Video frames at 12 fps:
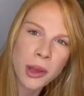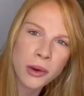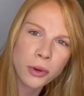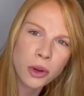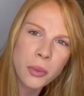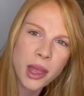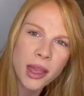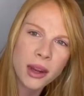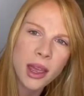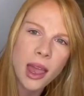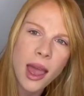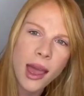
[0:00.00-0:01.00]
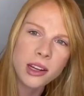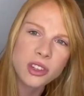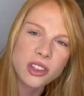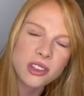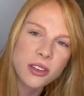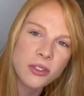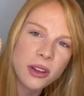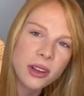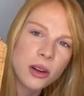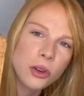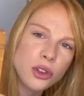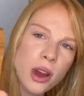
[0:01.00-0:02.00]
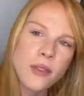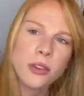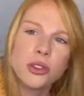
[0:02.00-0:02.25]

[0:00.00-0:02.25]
roommate. And it's just a fun little travel